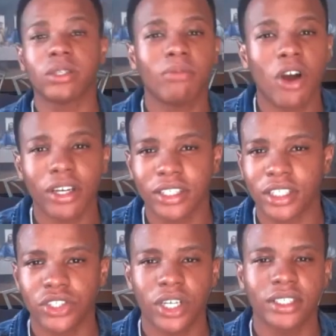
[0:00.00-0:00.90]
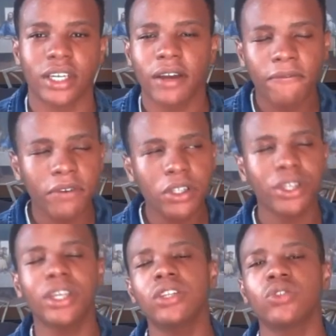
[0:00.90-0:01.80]
marketing trends that I feel you
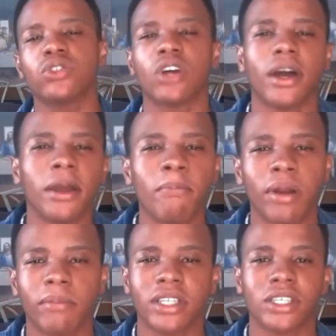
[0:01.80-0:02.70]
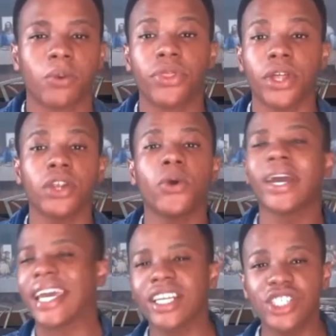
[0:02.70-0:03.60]
need to start implementing within your
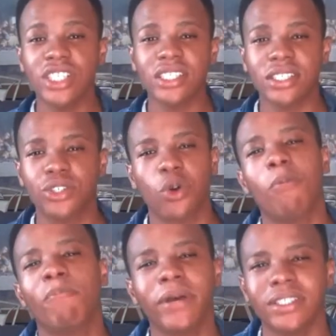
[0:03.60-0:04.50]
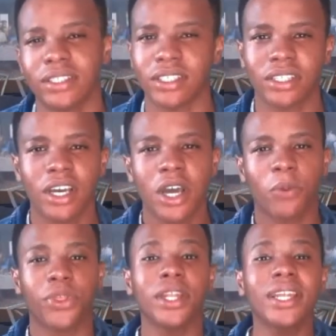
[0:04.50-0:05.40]
agency or business
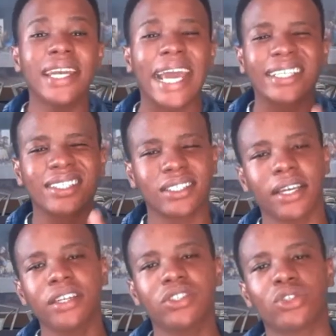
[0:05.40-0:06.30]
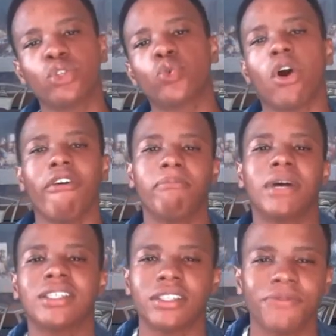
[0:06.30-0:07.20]
within the next 6 to 12
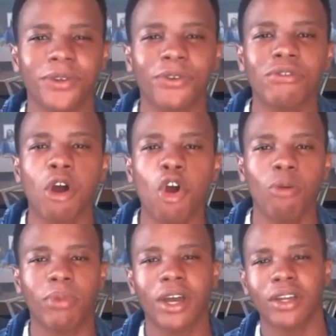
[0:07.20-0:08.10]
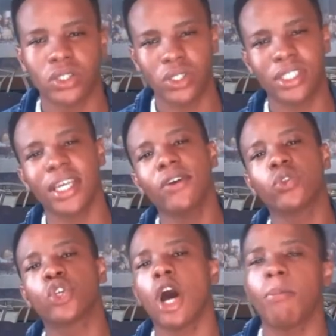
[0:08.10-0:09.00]
months if you do hope to stay on
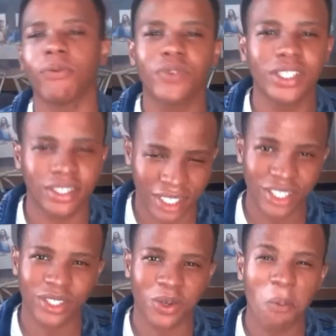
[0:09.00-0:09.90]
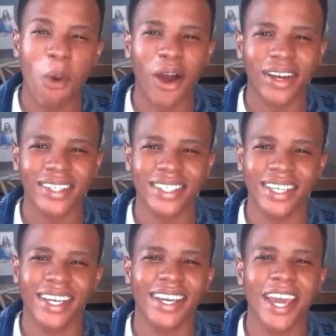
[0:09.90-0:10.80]
top of this digital
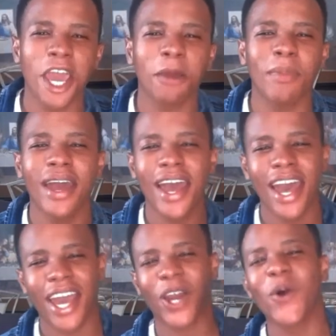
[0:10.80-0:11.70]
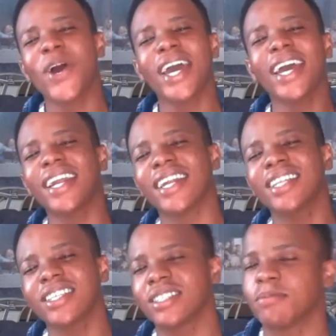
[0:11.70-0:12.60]
marketing game. And go ahead and
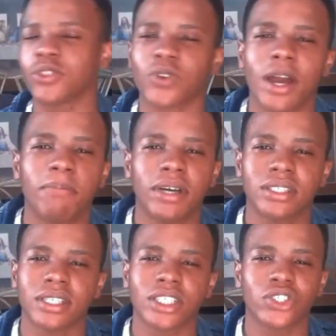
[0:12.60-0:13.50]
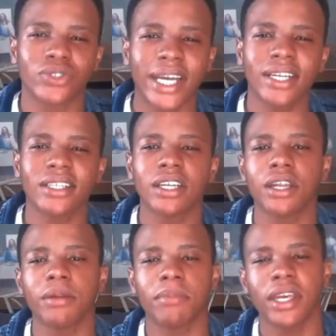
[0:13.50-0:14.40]
hit the subscribe button that's right
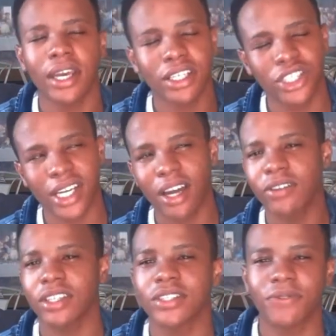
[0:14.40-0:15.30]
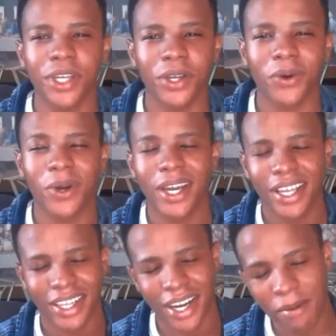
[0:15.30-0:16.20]
underneath me, and check out this video
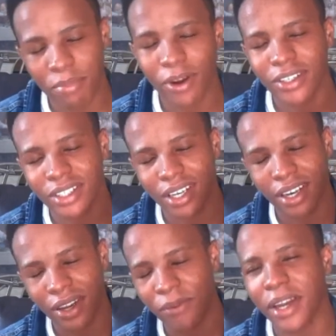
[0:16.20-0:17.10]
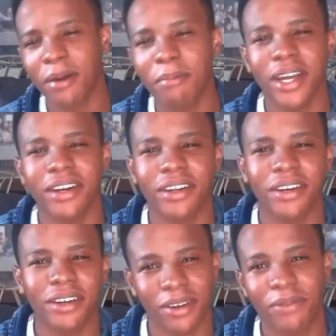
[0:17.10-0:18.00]
that I personally recommended
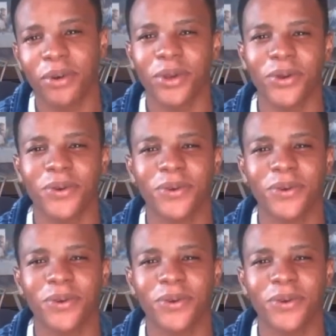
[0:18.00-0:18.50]
for you.